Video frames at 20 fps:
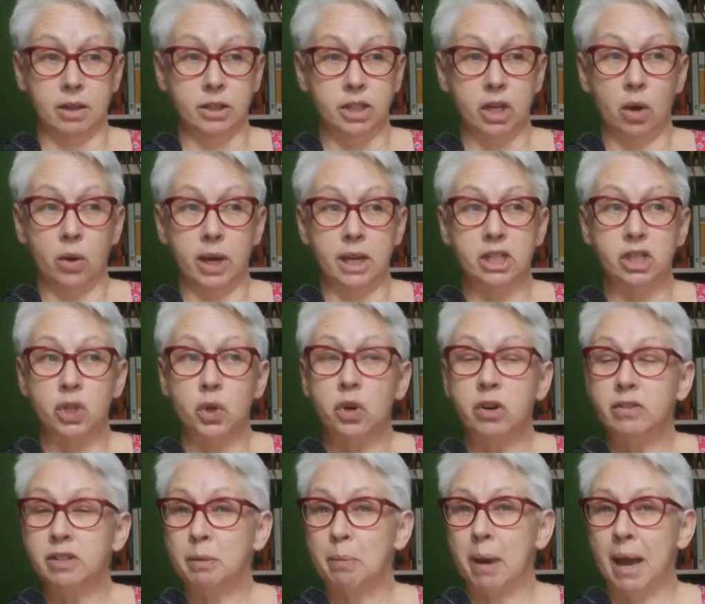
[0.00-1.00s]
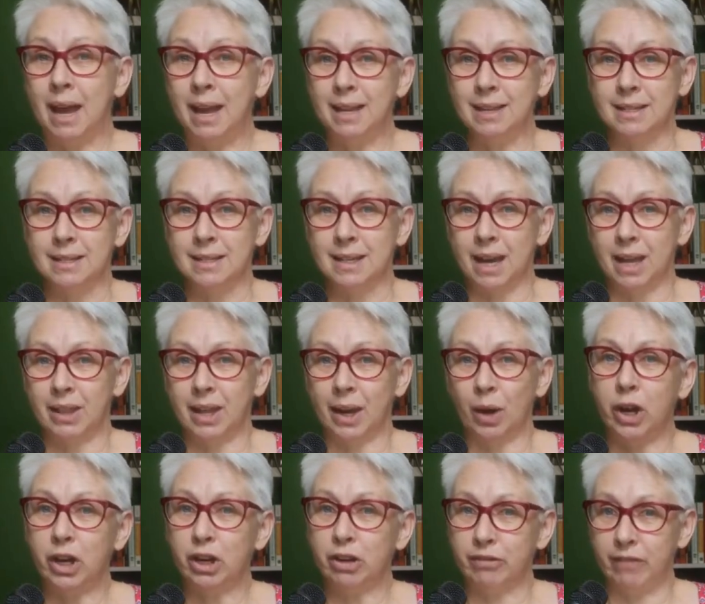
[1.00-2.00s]
So it sort of depends on
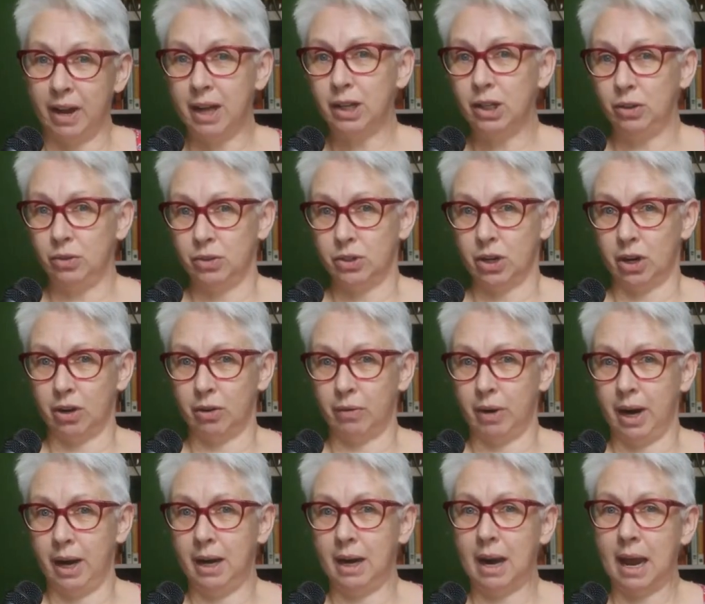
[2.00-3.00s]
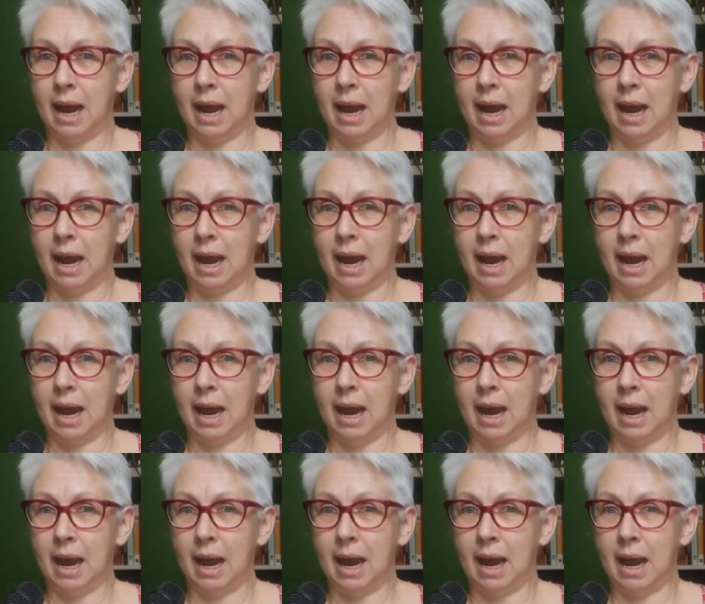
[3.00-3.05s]
what your values are, right?